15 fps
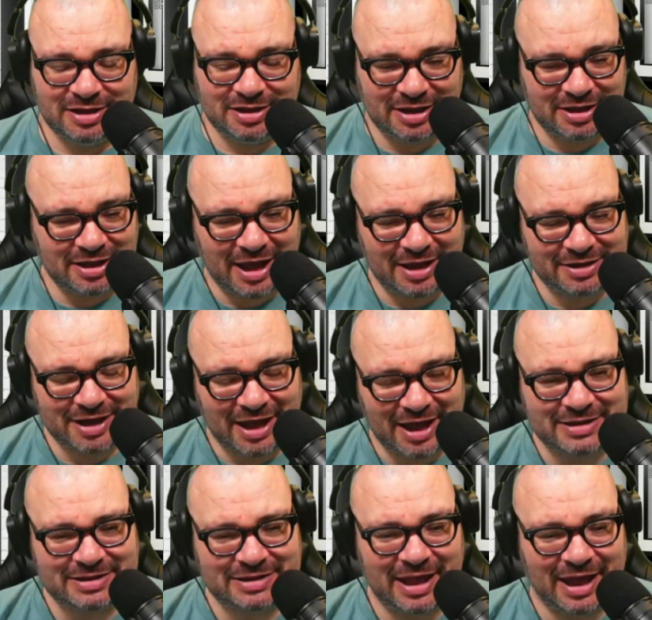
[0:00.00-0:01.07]

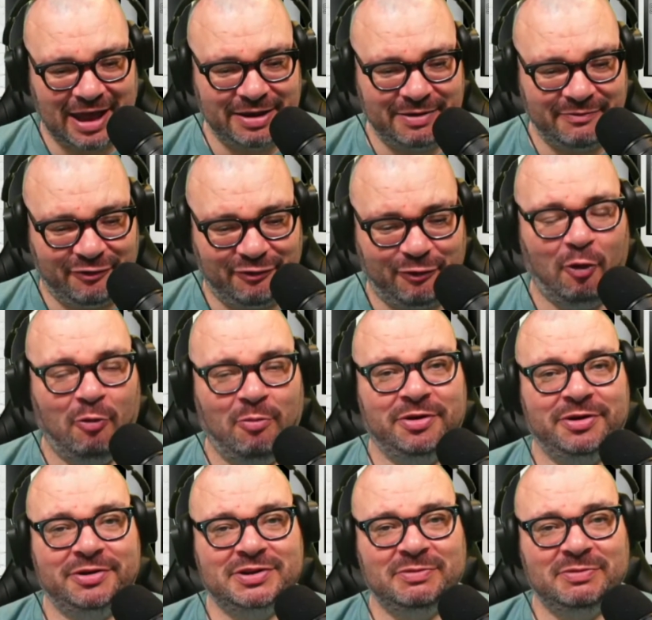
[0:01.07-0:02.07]
I am foreman, to be